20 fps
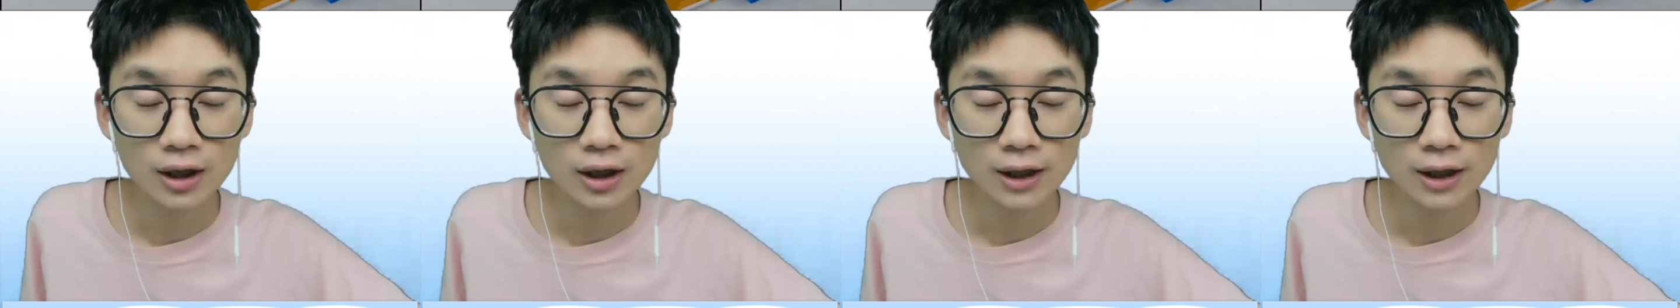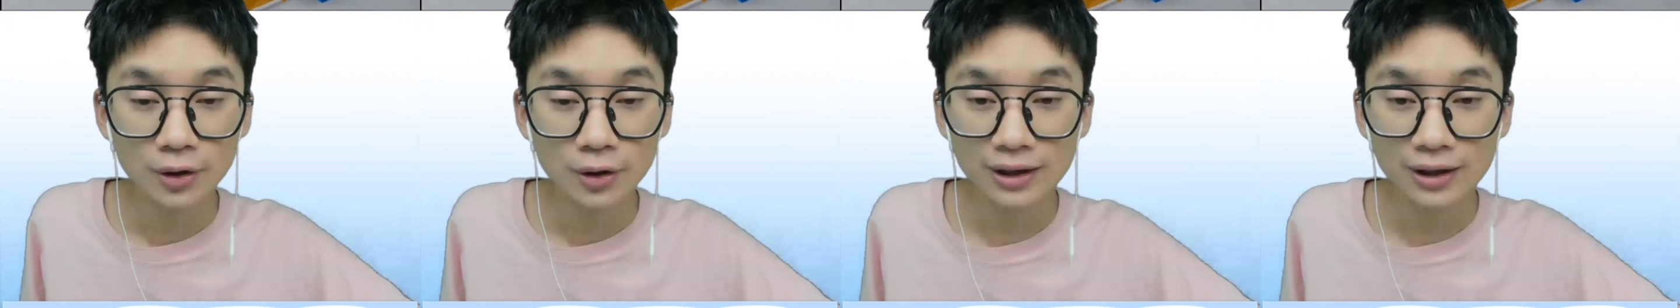
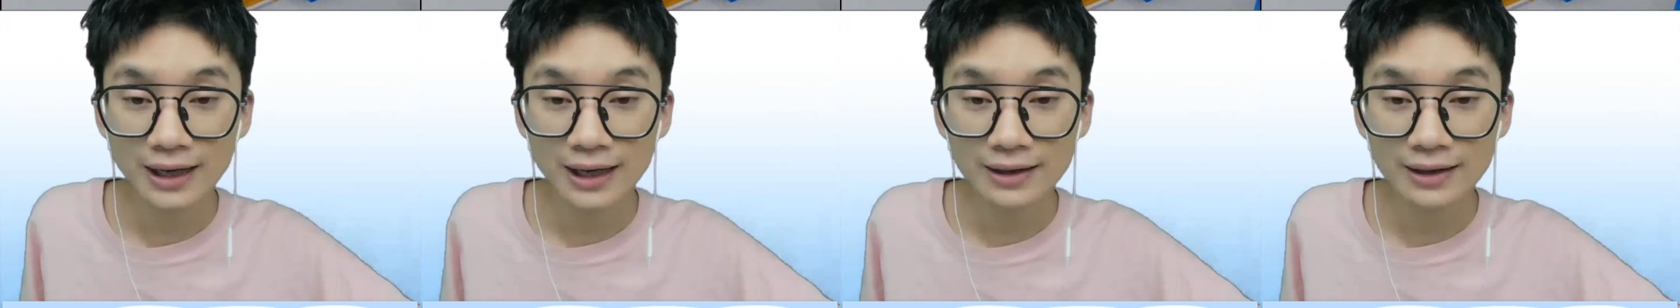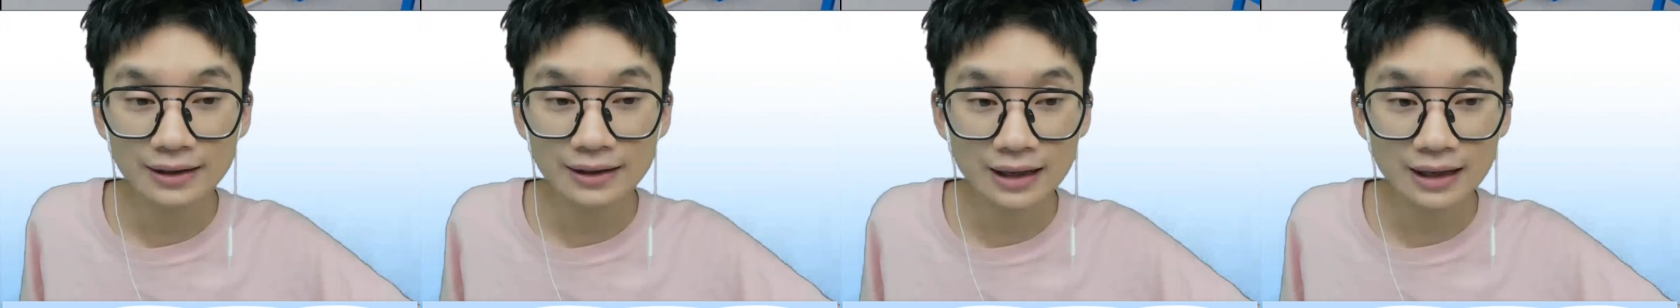you
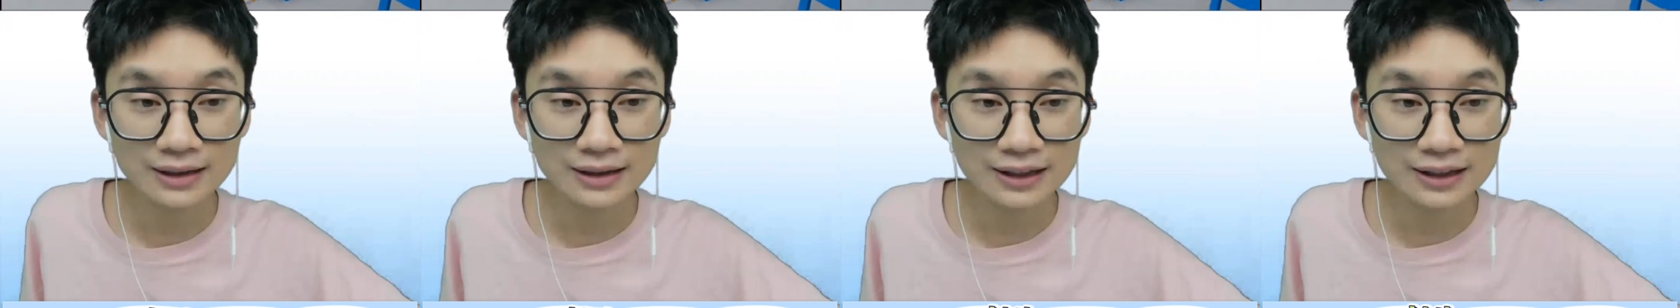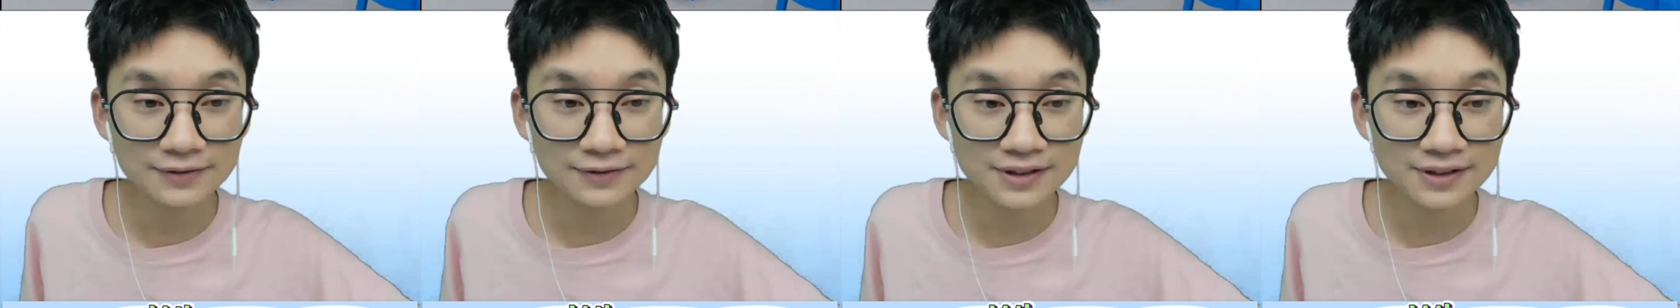can
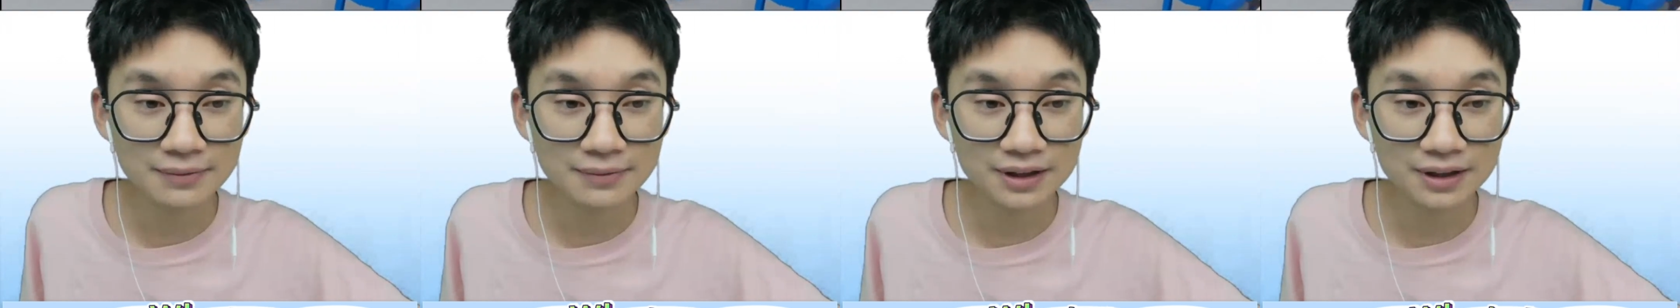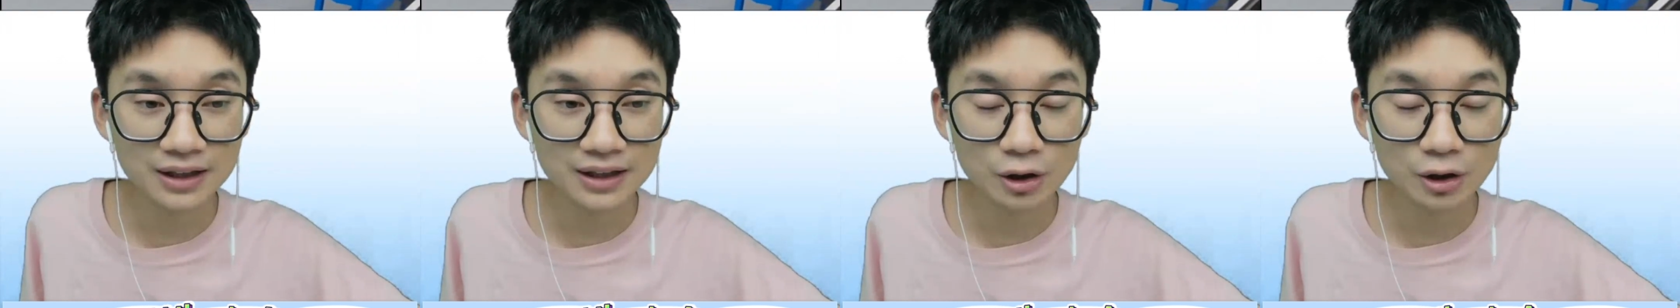leave
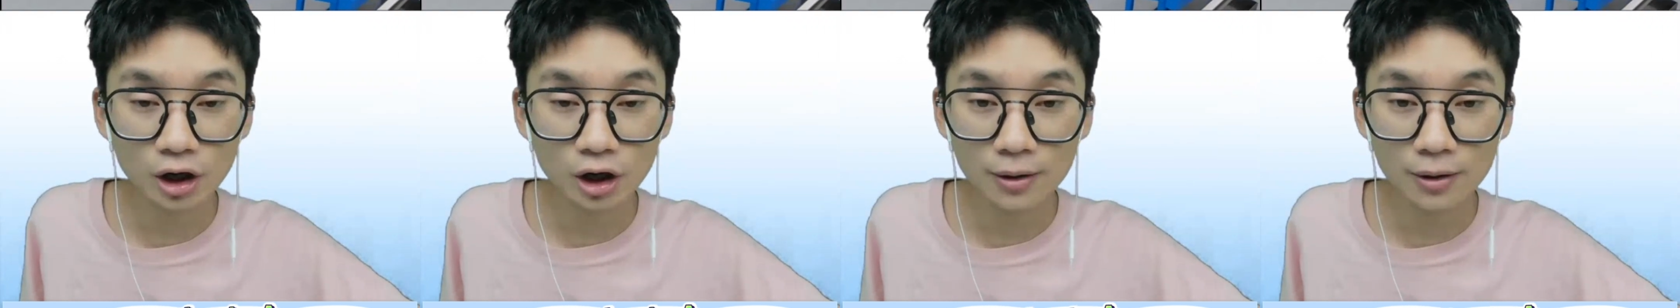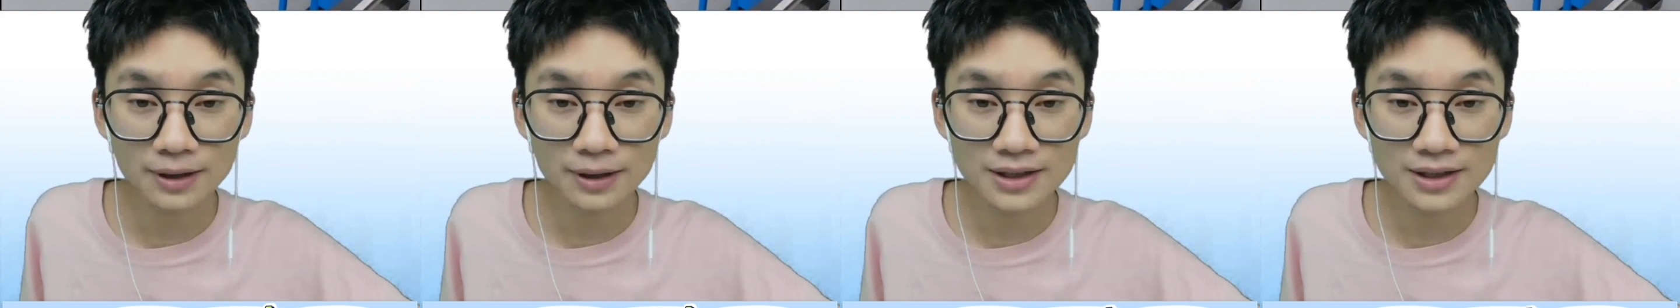something in the
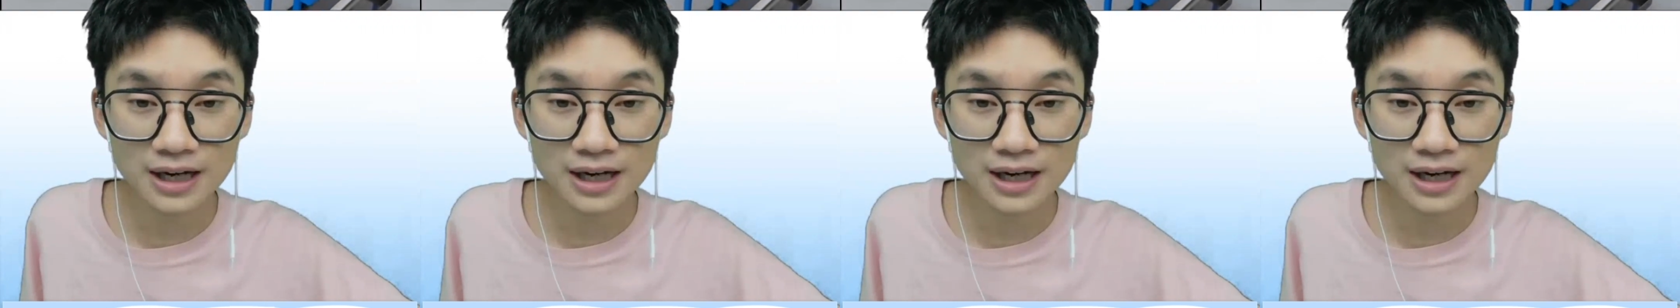comment.